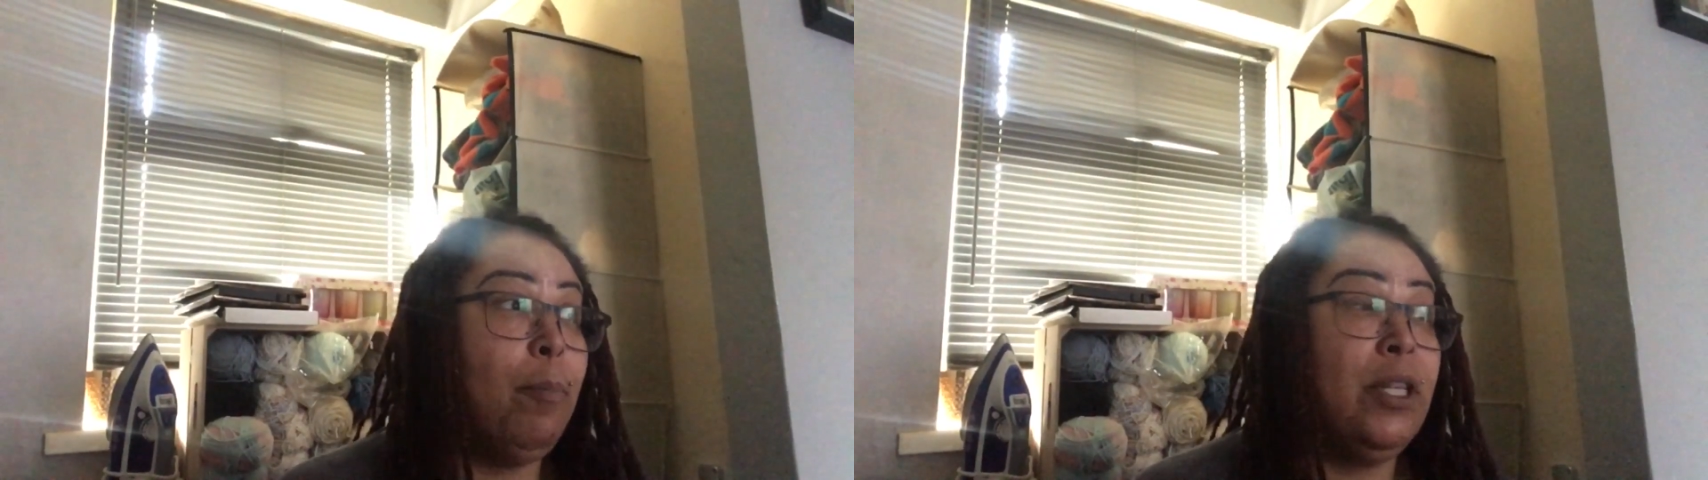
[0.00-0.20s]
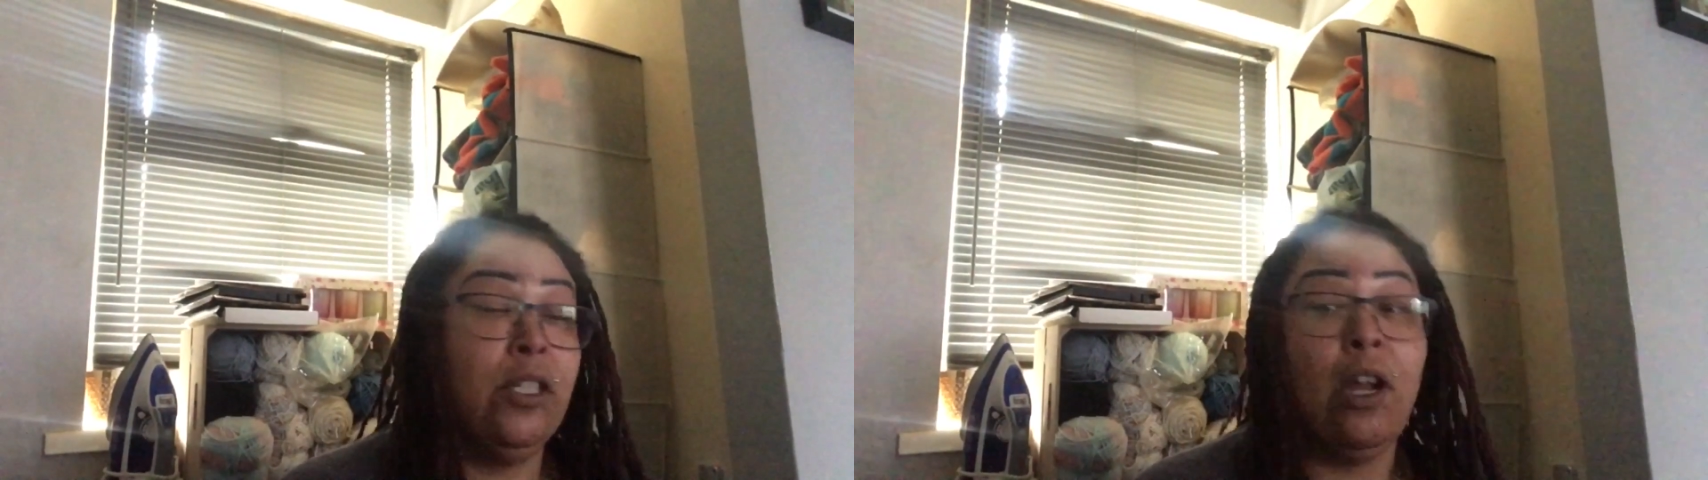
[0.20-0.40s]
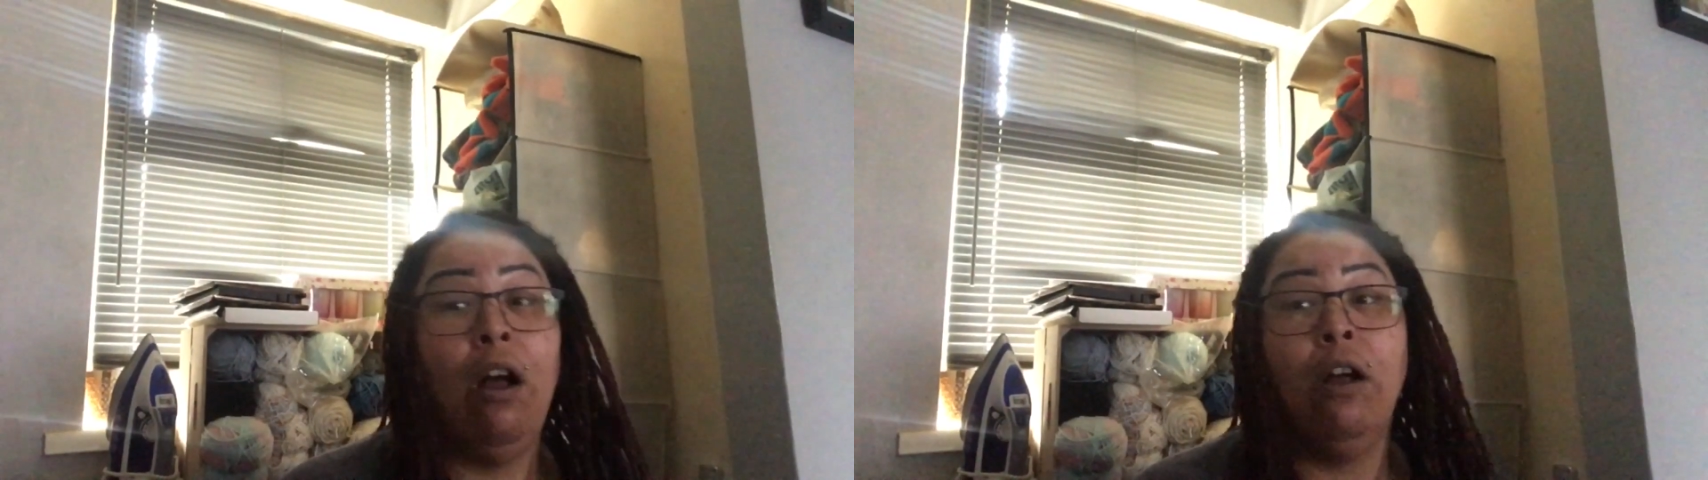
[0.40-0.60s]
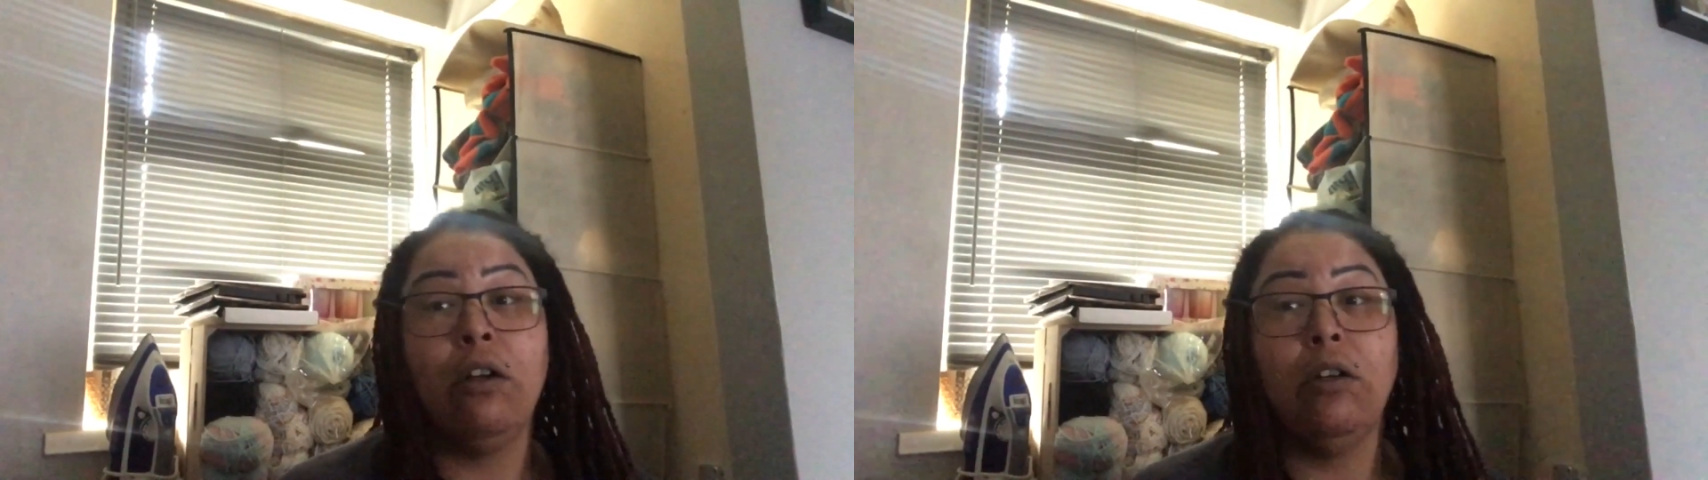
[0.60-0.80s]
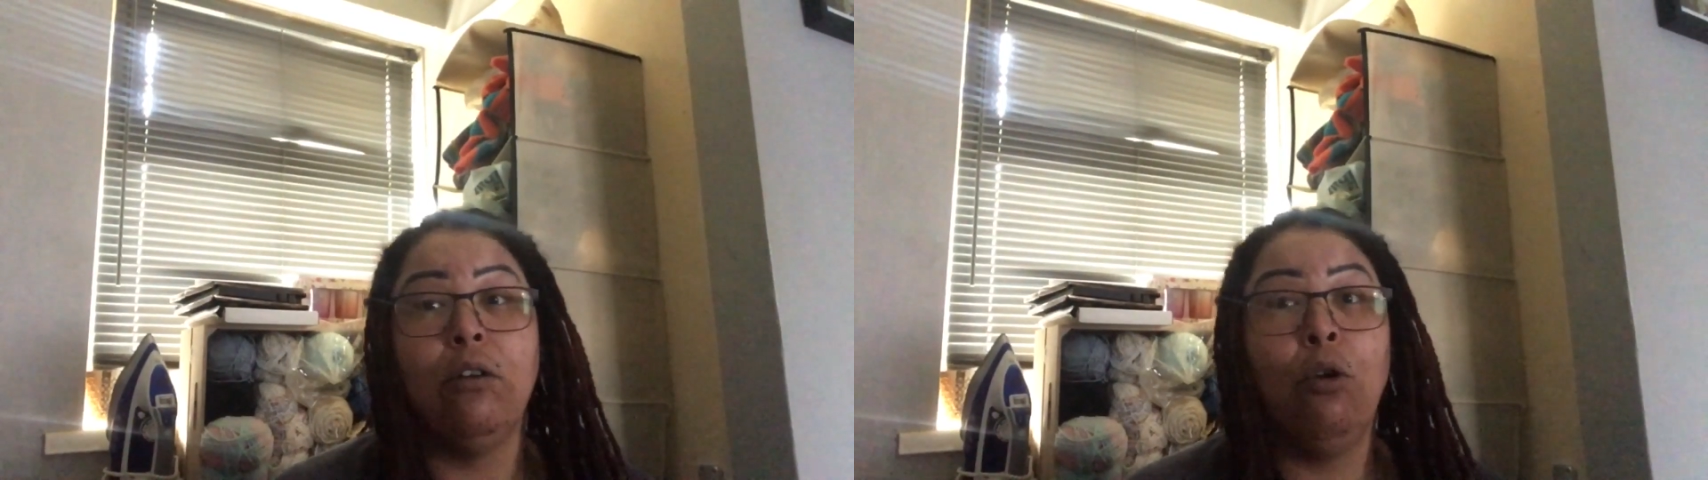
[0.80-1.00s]
it's dark,
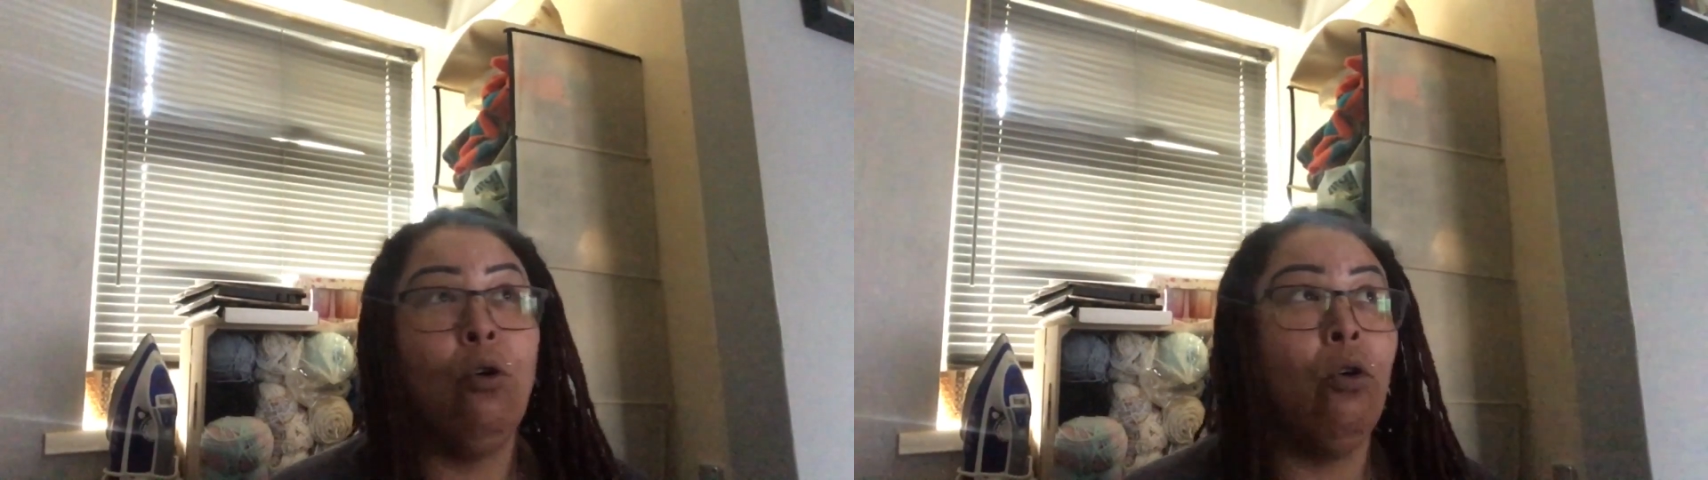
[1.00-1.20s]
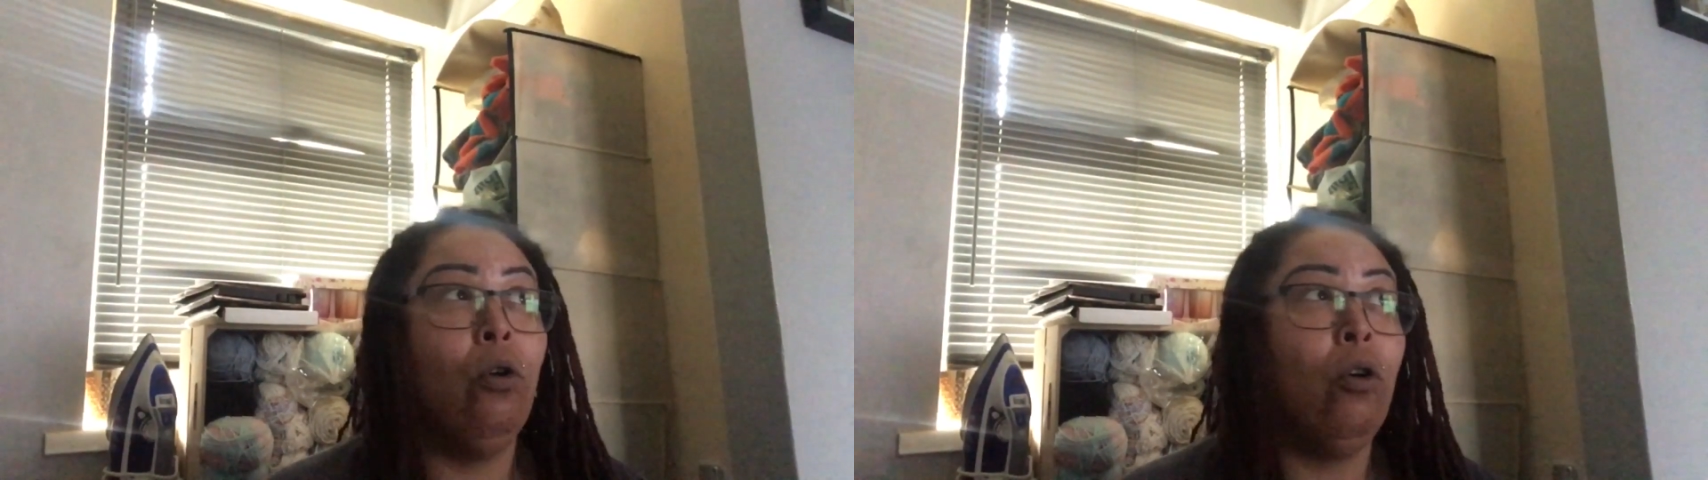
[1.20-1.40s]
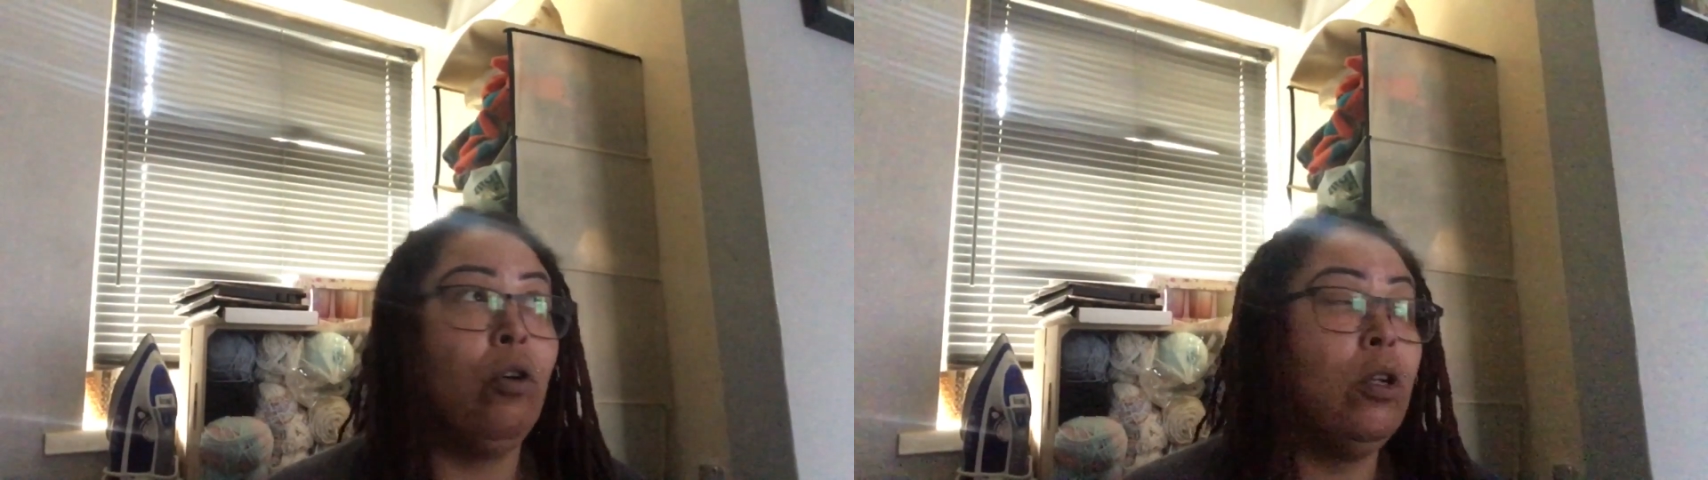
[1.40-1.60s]
or